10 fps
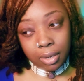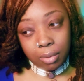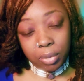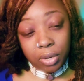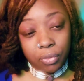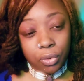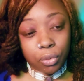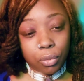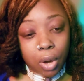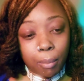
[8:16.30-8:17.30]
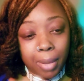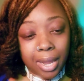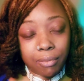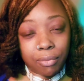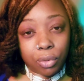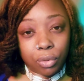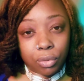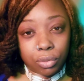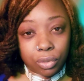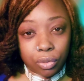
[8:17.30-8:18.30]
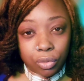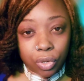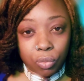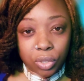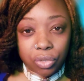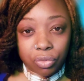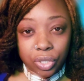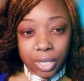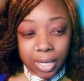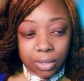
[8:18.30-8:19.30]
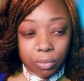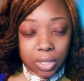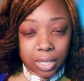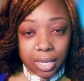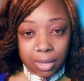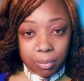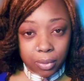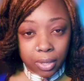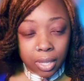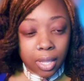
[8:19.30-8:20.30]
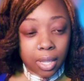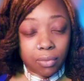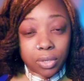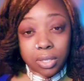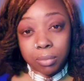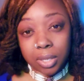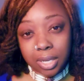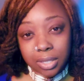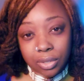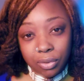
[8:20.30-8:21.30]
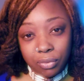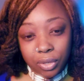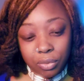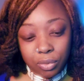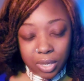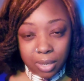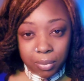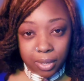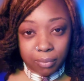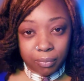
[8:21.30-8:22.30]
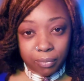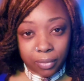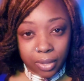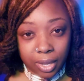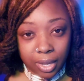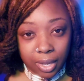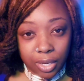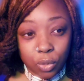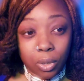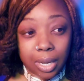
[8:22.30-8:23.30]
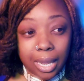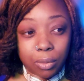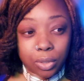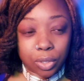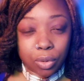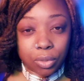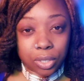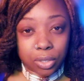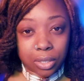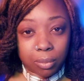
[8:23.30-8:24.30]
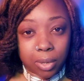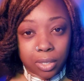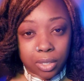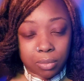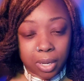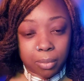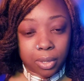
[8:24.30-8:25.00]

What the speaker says: But if you are mindful, you'll know what to reject and what to keep. If it's something that's good for you, you keep it. And you allow it to go into your subconscious mind.